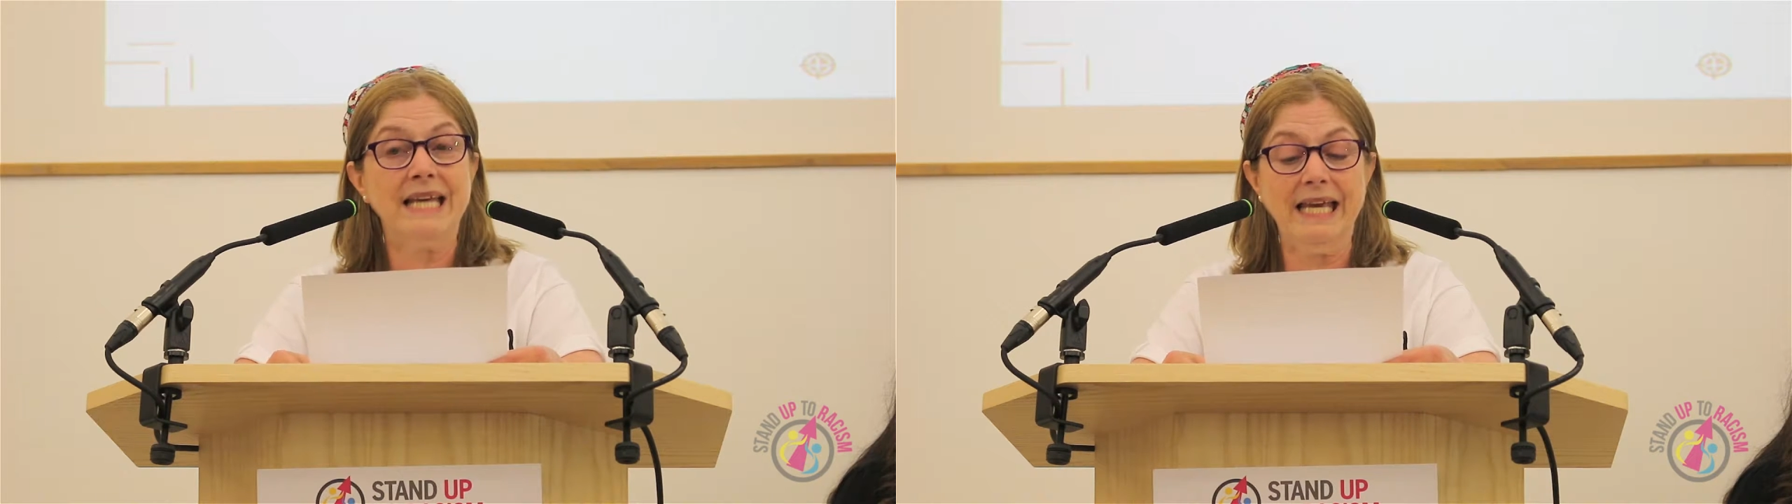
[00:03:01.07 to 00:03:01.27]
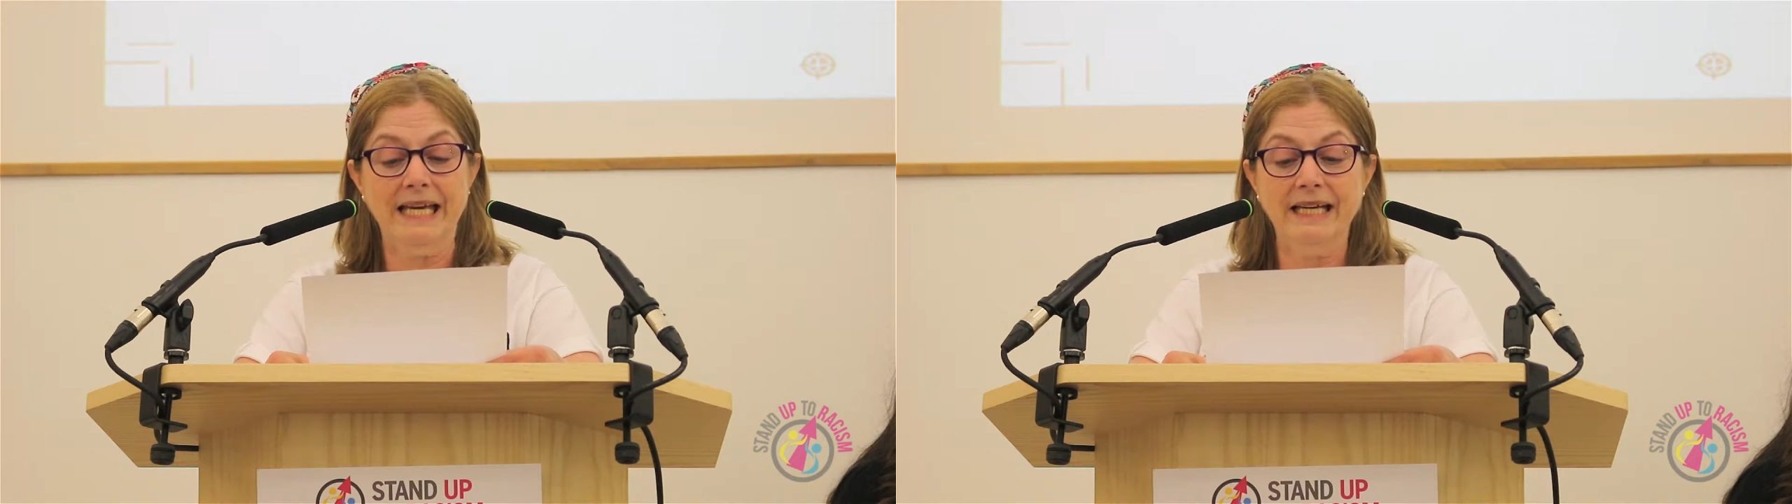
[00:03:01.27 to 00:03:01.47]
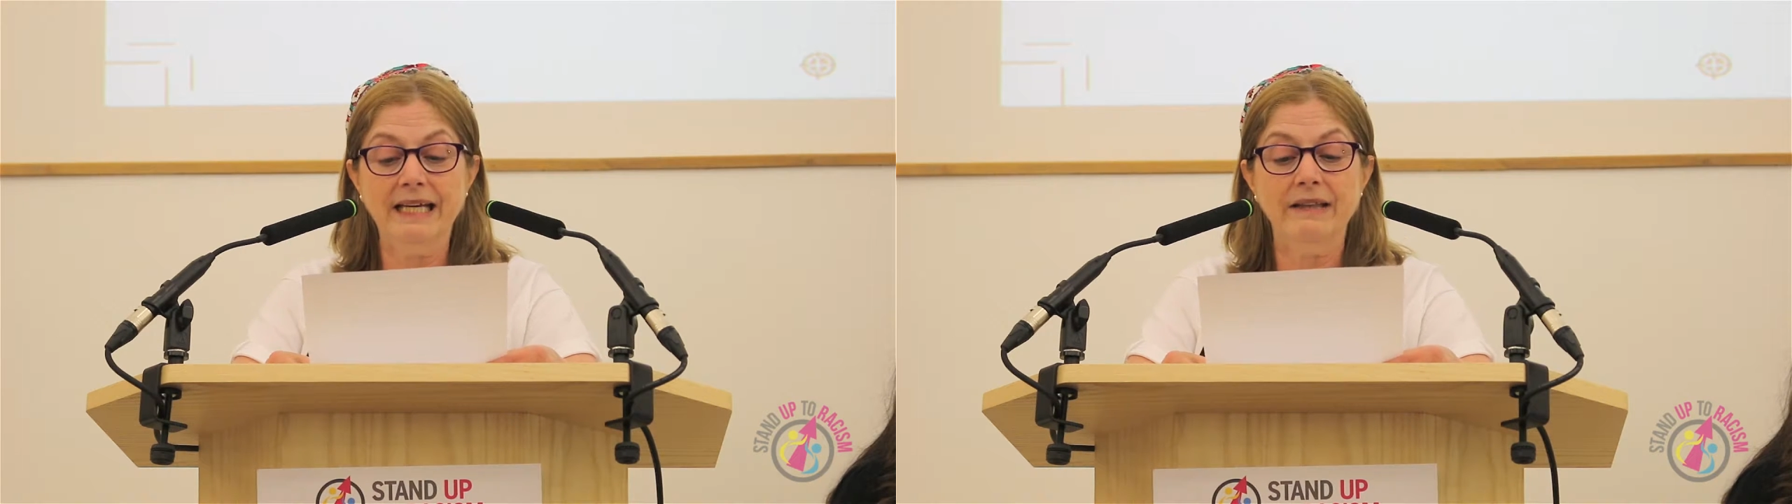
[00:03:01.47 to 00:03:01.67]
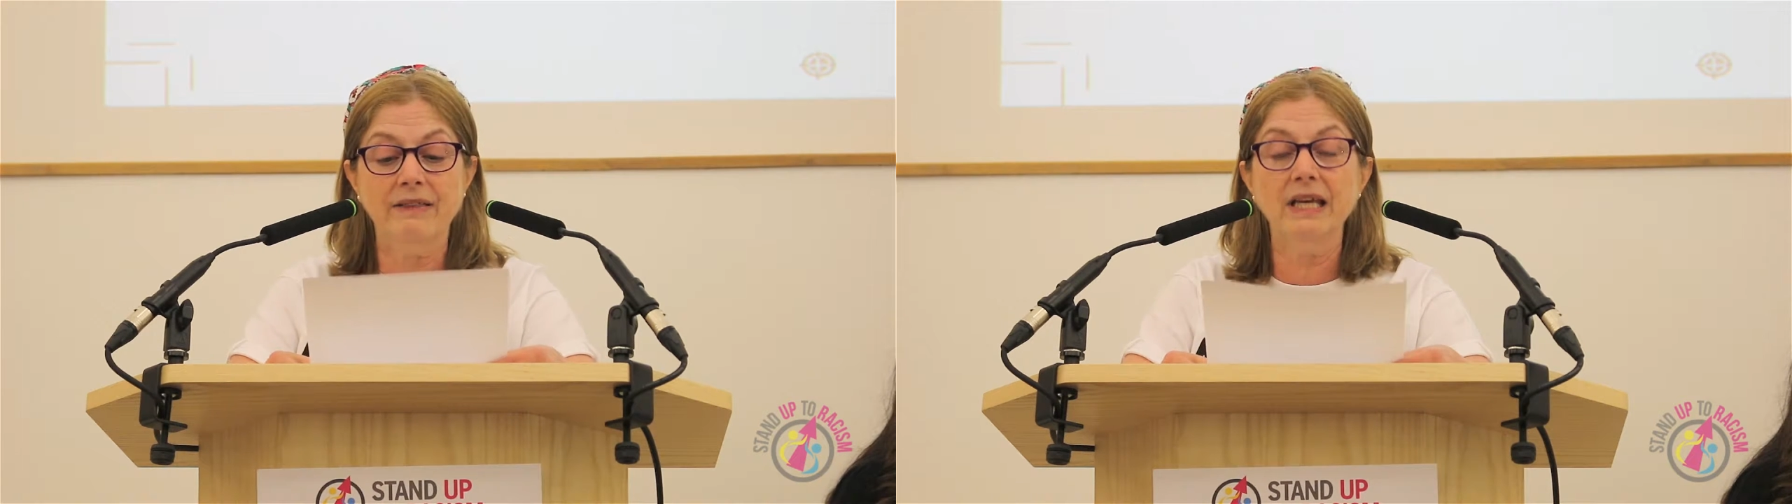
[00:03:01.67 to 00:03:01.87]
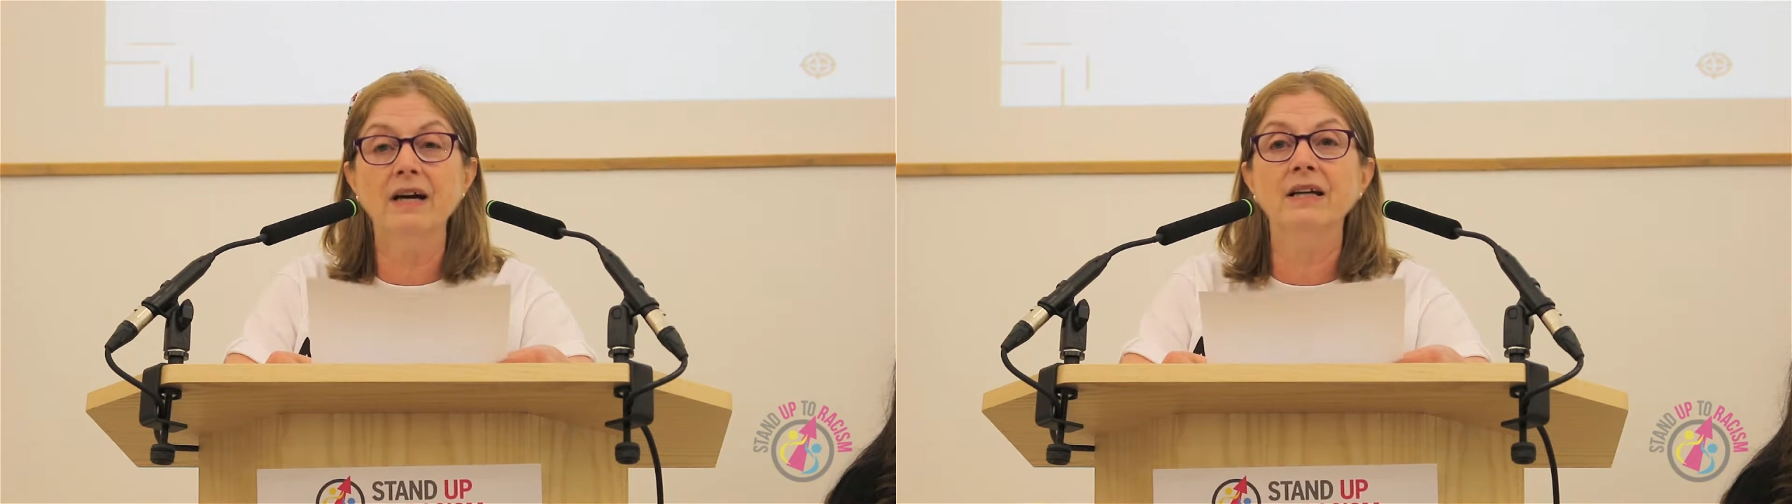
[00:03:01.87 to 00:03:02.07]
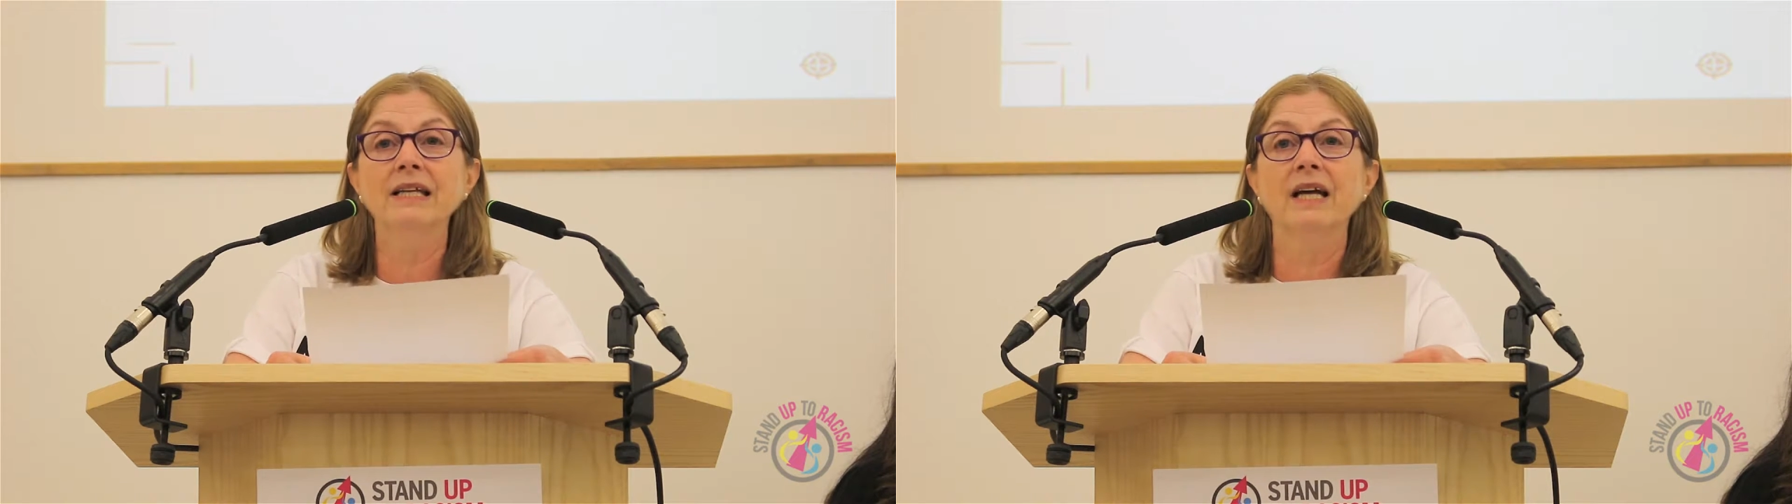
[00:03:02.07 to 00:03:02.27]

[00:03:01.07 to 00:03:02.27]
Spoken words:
here in the early